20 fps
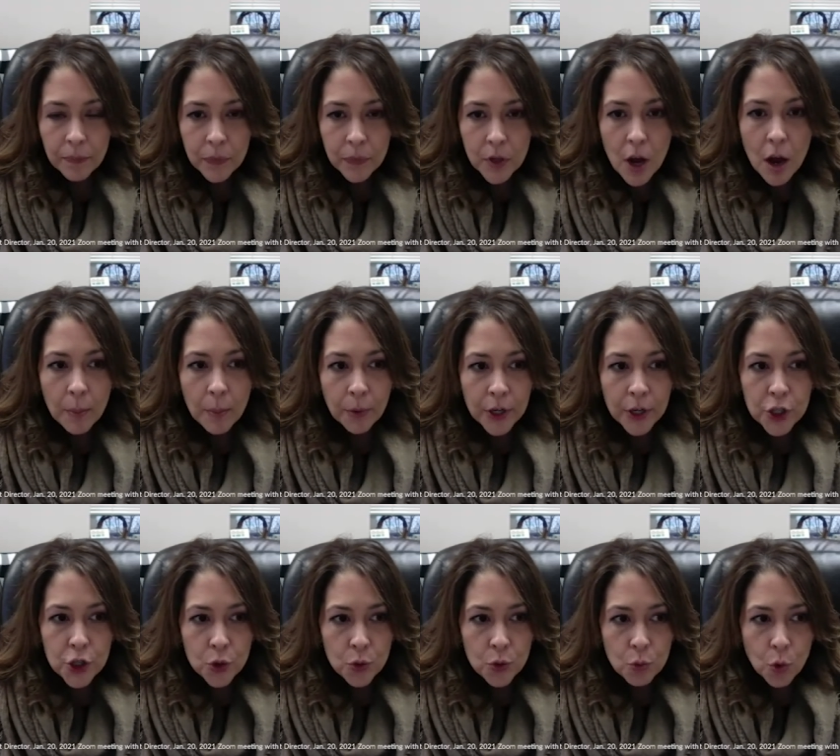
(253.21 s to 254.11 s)
the
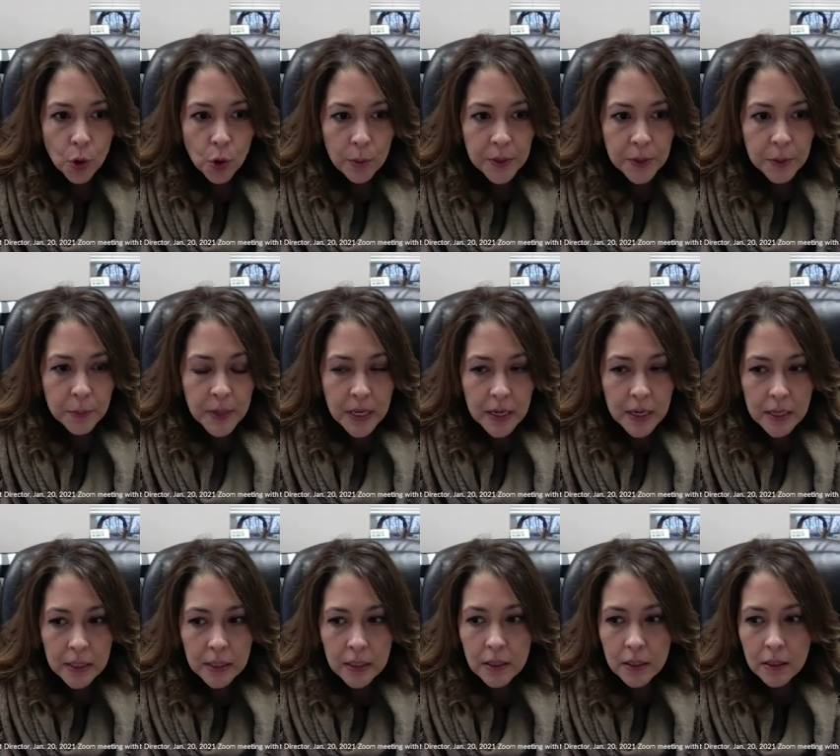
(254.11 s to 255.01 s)
Operation Warp
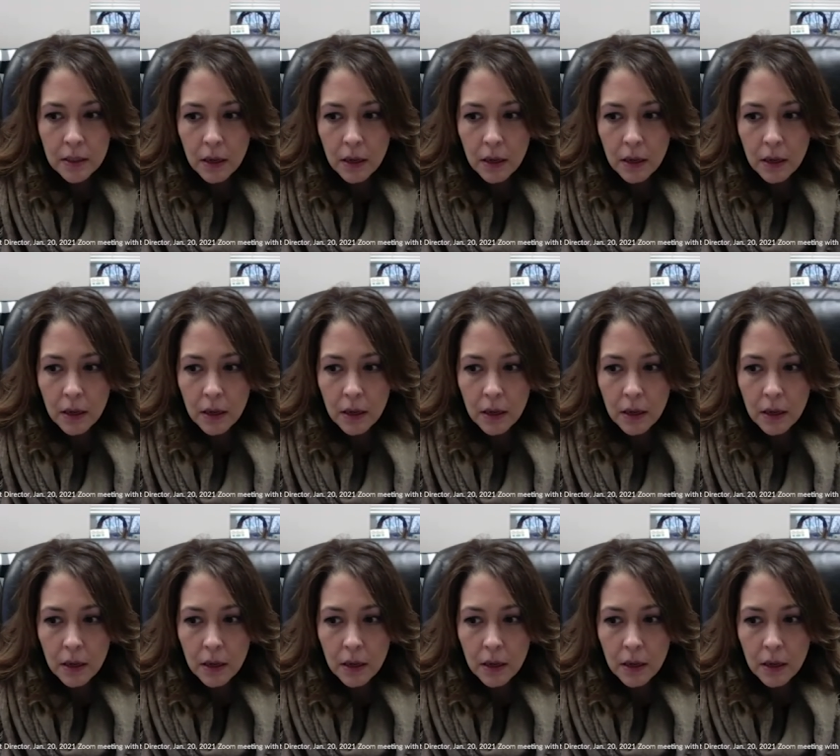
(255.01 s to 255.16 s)
Speed's